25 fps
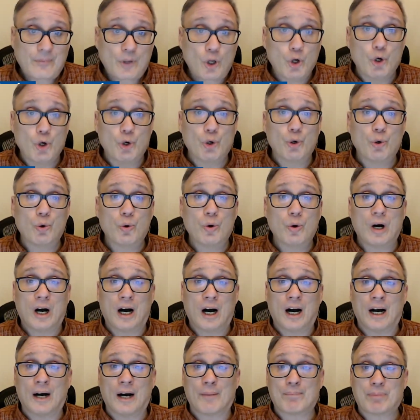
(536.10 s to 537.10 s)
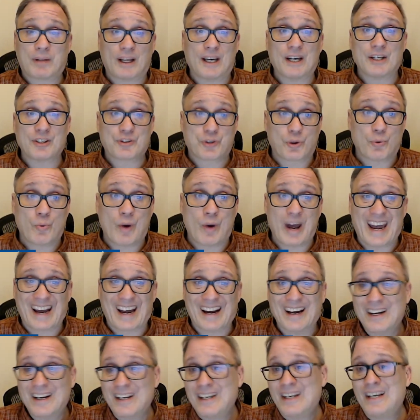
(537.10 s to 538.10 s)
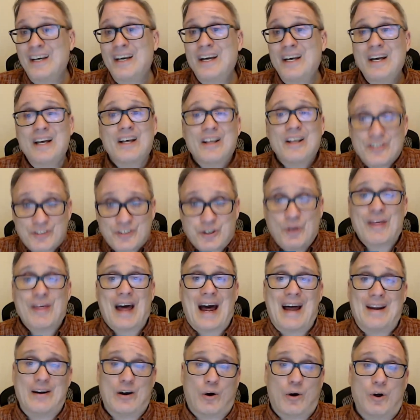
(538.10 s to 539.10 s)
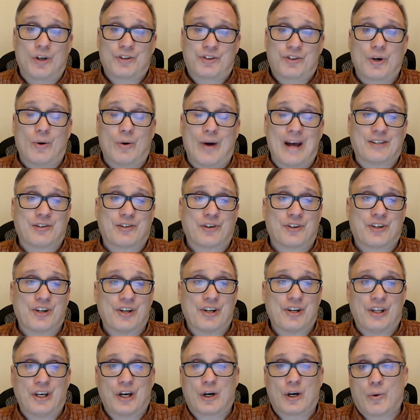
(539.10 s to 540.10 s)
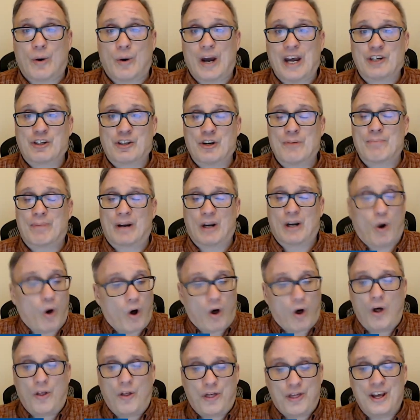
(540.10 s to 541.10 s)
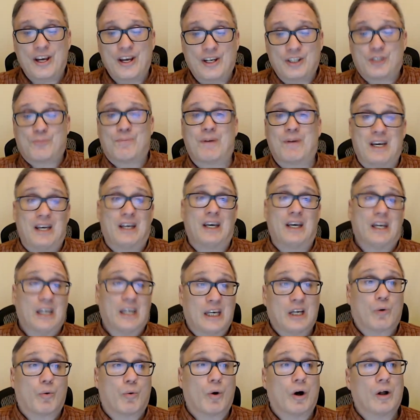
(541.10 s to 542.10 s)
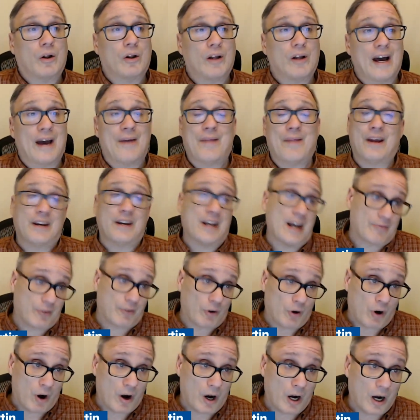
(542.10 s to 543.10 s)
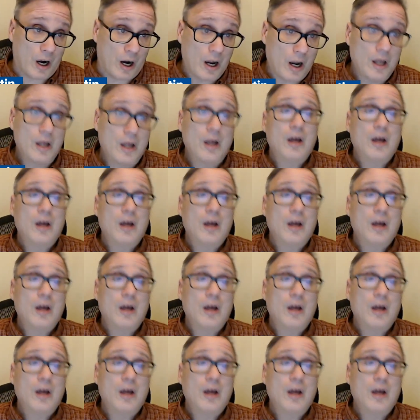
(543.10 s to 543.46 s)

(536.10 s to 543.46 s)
who plays the wing. So that also enters into the equation, but all things being equal, and they never are,